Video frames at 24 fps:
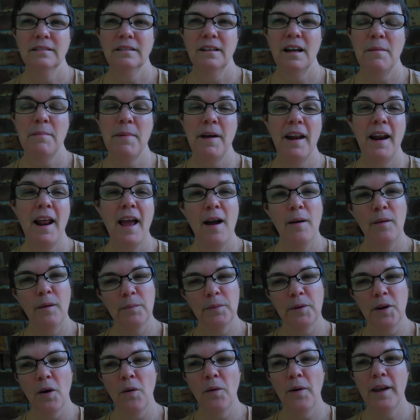about how
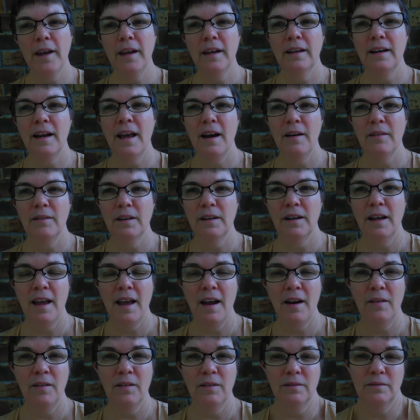I'm going and how
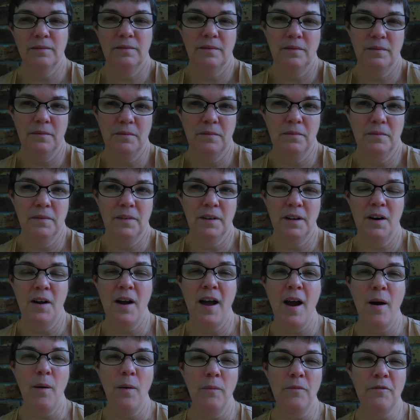
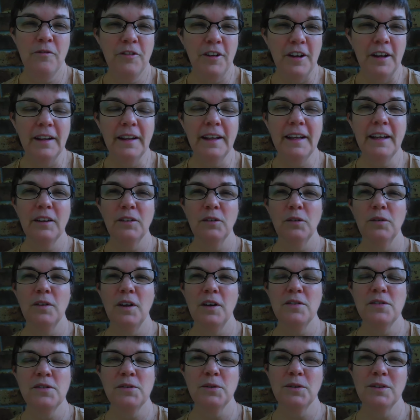I'm feeling and all
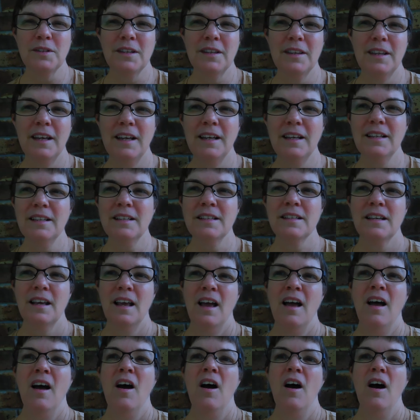those sorts of things.
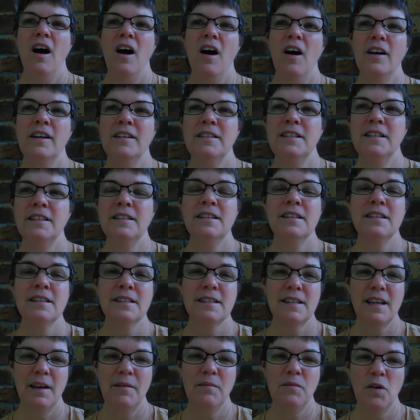I did this
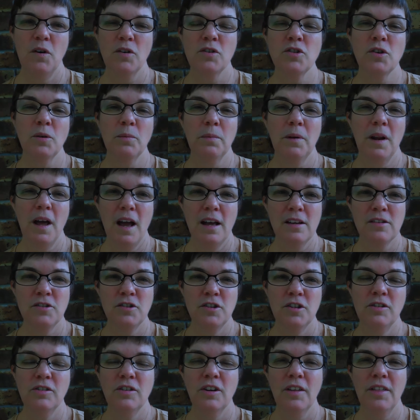same workshop
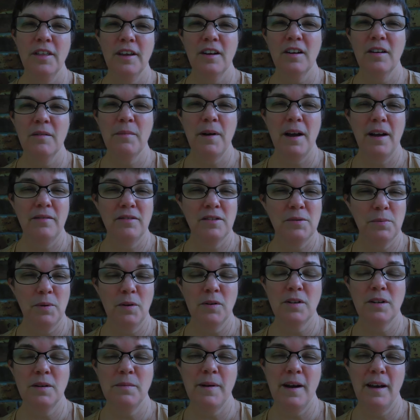last year, and I think I may have
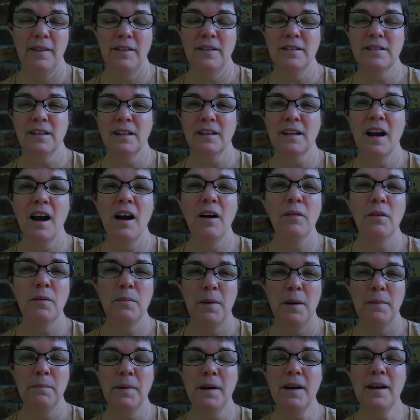spoken about this. I can't
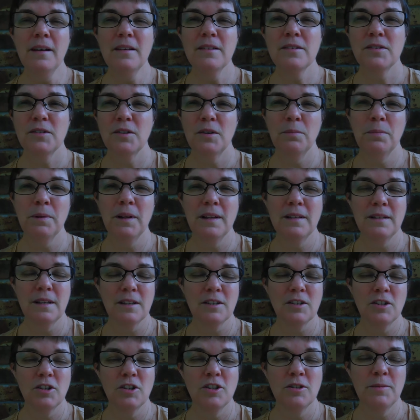remember, so please
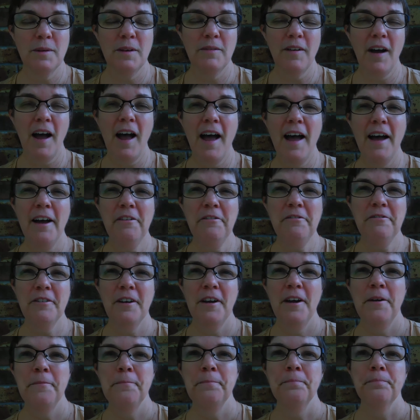excuse me if I have.
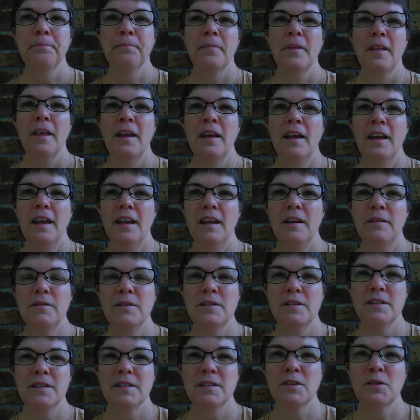It
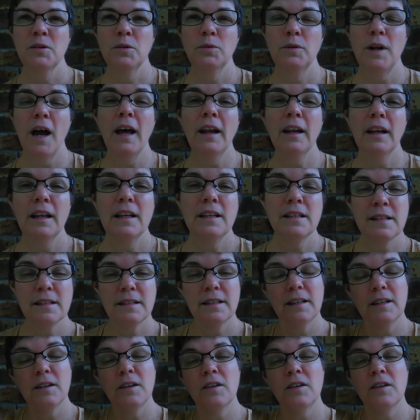was called Unleash the